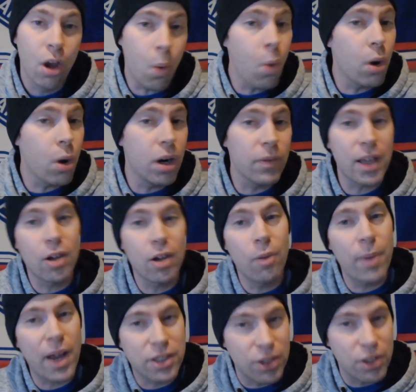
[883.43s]
or if they go
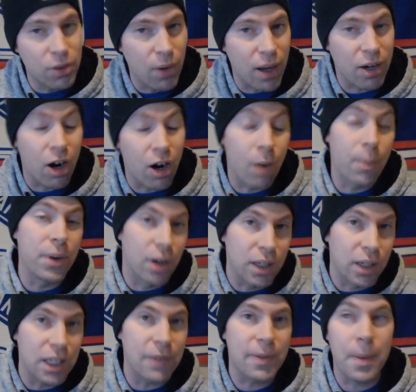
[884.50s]
back to Carpenter
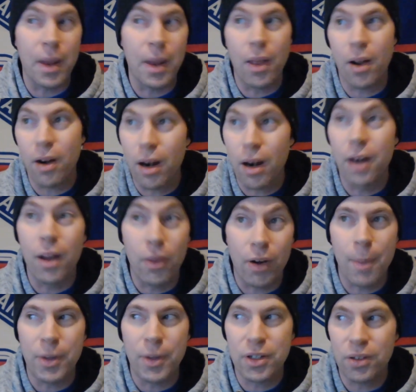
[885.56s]
and give him
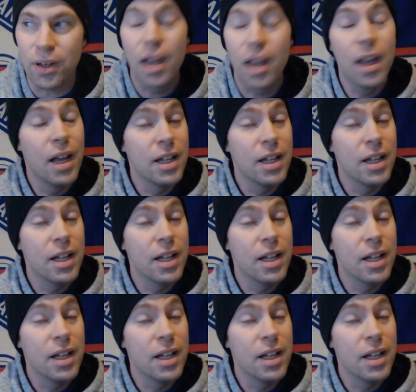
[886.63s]
another opportunity.